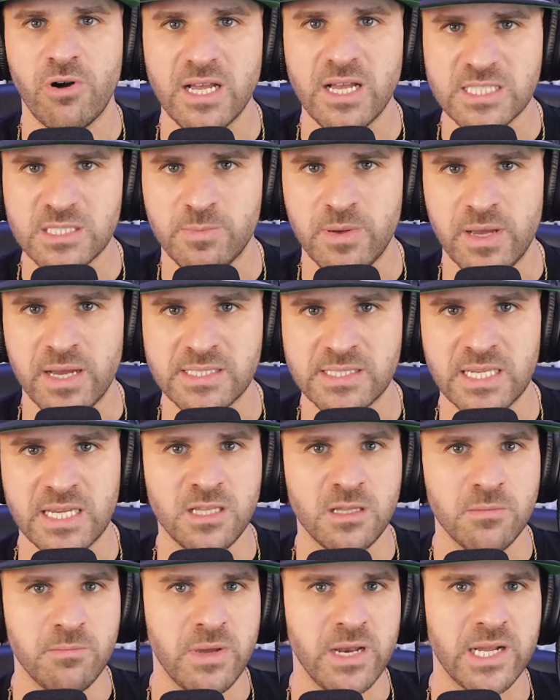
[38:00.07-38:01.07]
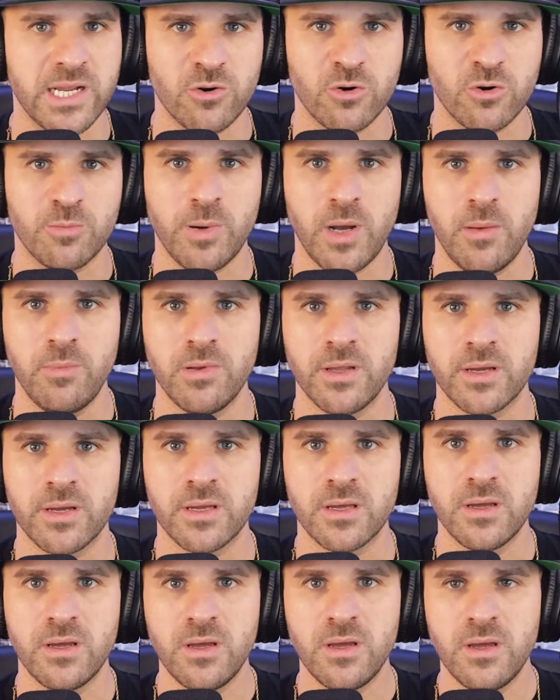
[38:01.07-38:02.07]
prospects in Dominican
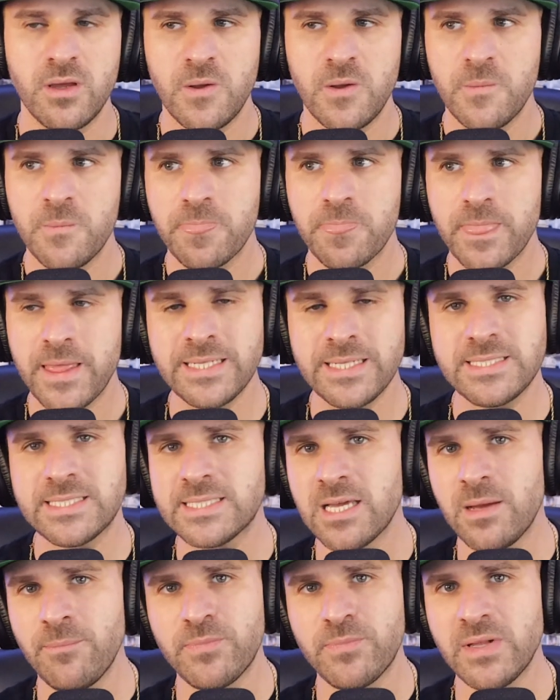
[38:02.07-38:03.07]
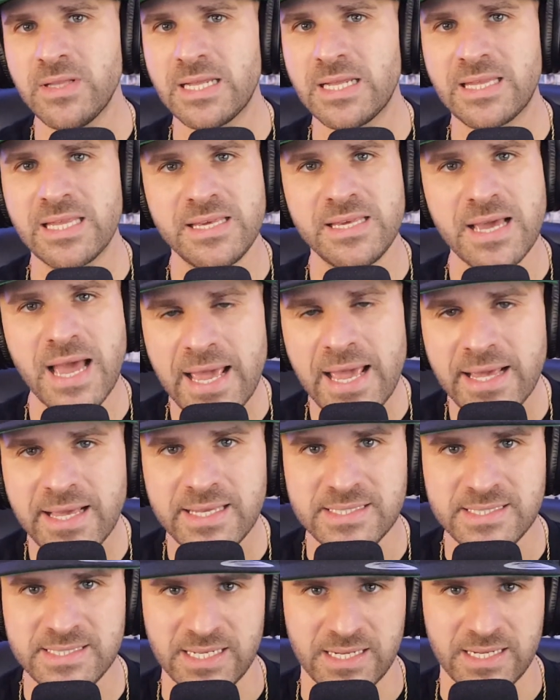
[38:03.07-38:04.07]
Republic. It's something that the
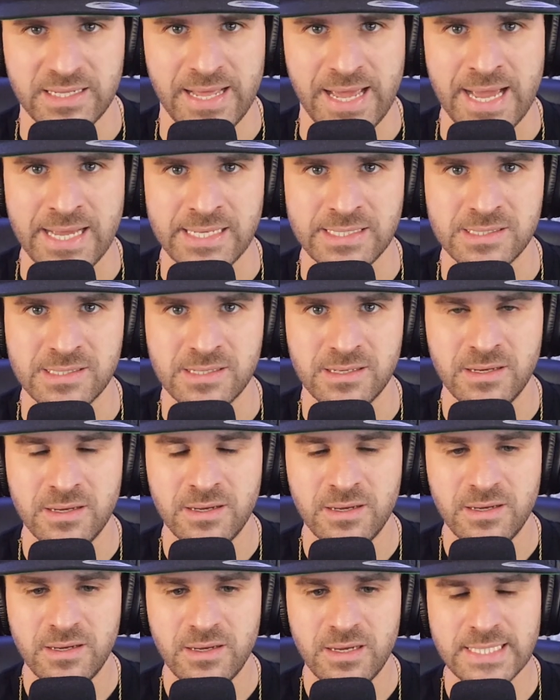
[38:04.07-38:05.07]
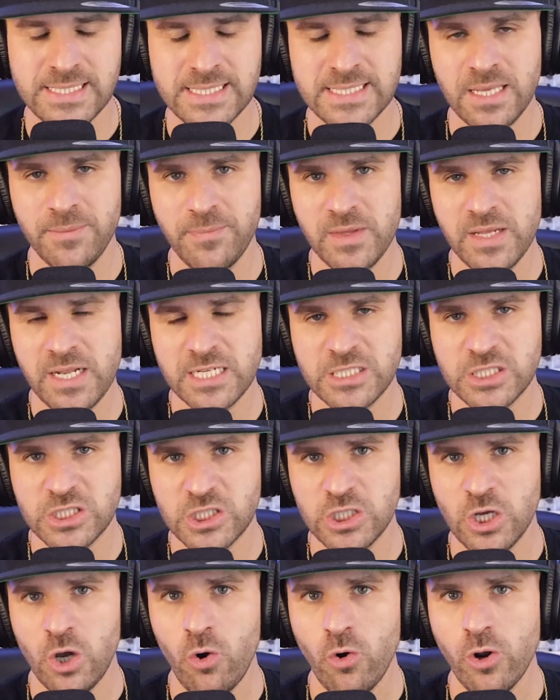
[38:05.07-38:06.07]
Yankees didn't ask. It's something that
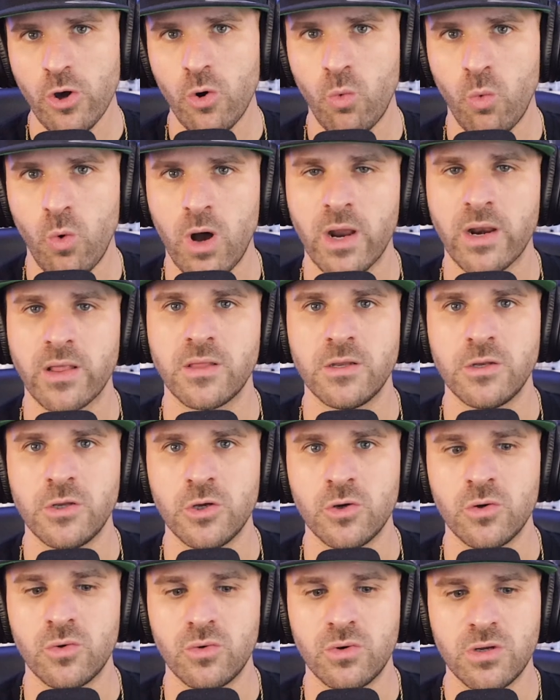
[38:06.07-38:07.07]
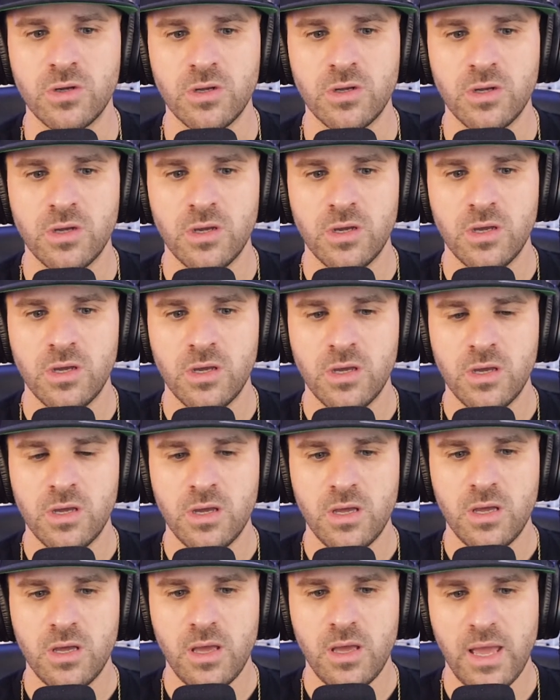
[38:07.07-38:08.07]
Soto wanted to do.
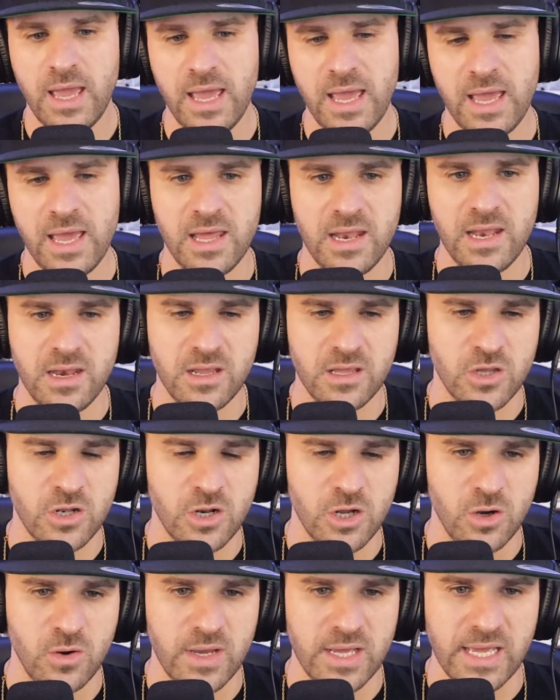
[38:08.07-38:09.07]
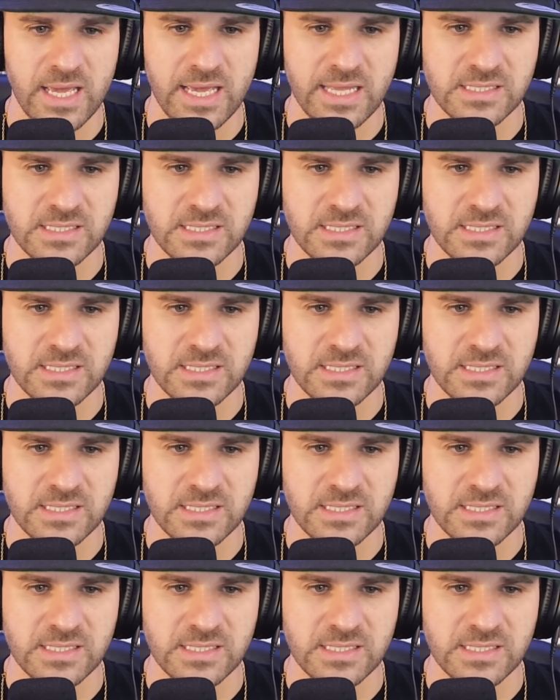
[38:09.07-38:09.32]
And, you know,